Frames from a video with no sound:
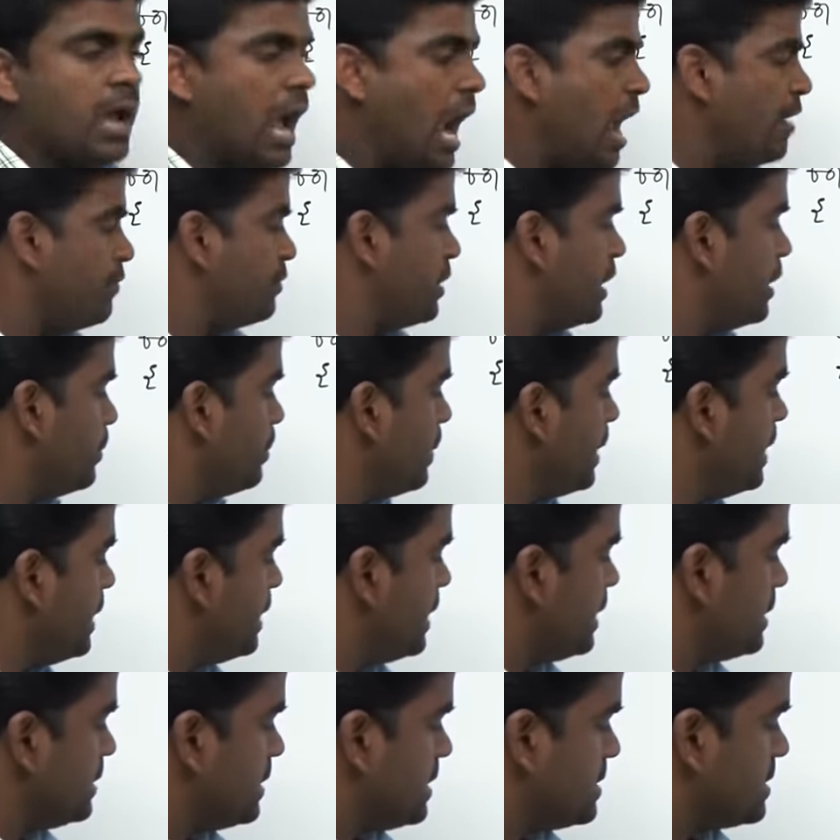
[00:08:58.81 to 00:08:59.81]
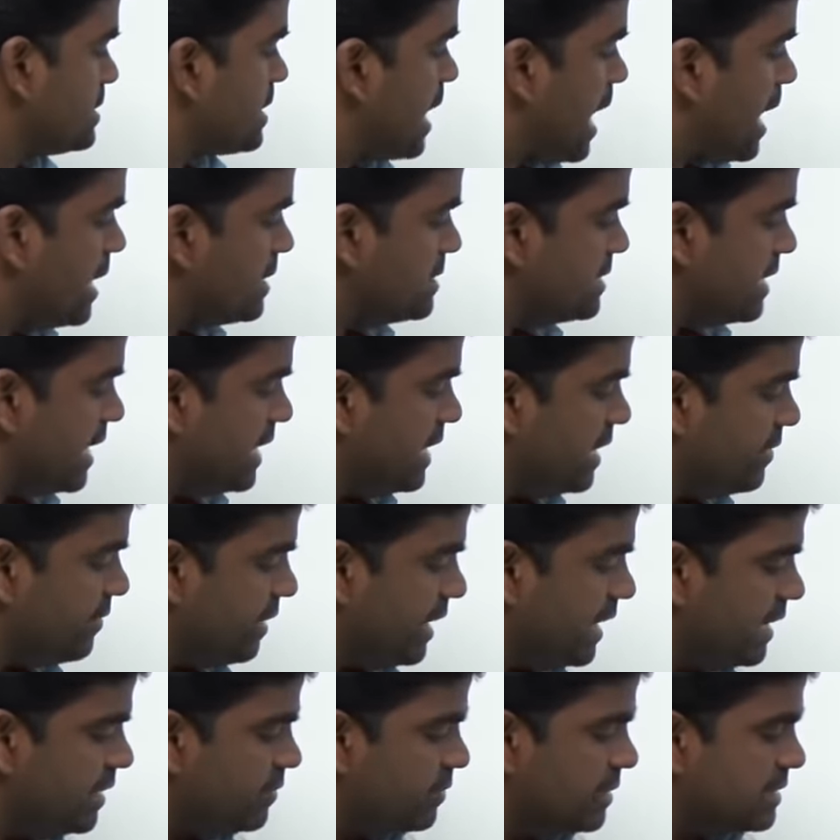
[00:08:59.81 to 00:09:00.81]
After printing the stars
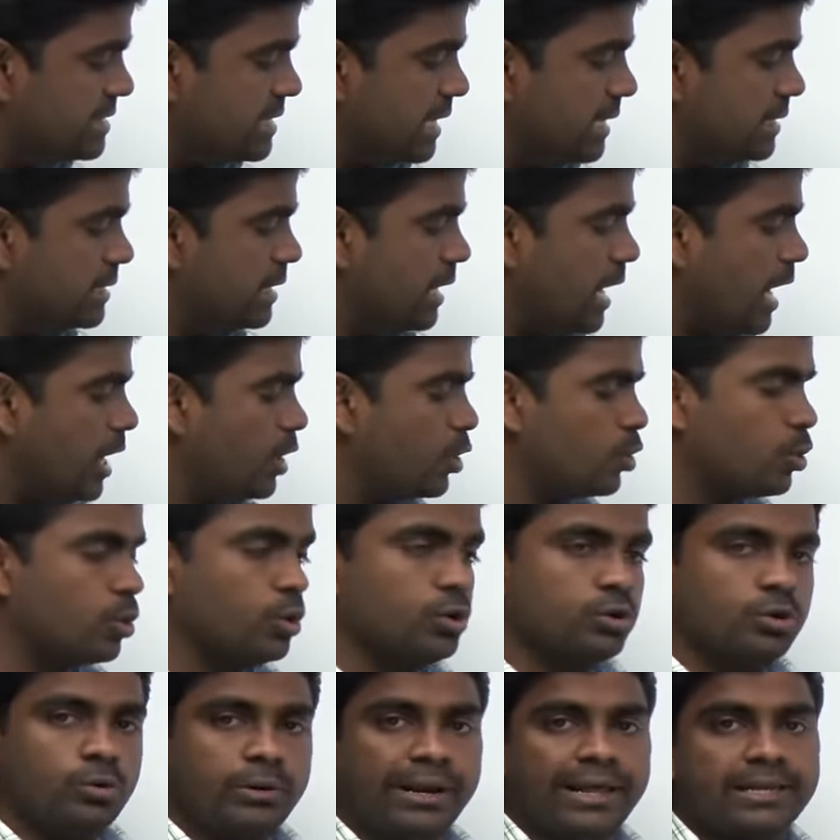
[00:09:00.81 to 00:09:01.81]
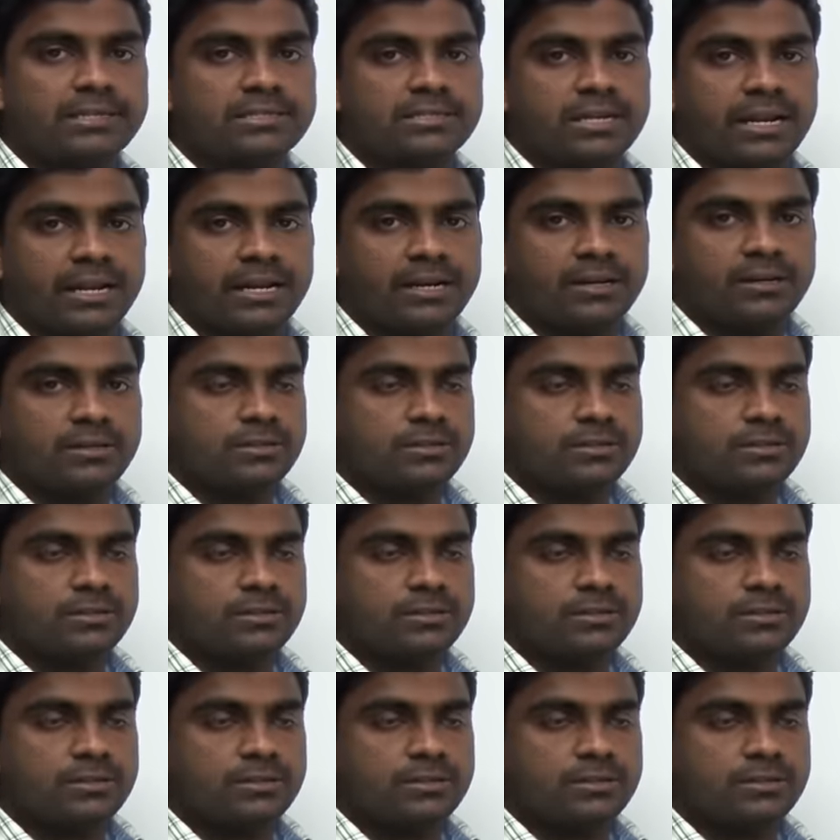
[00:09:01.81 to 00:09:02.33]
anyway it will send the control to next line.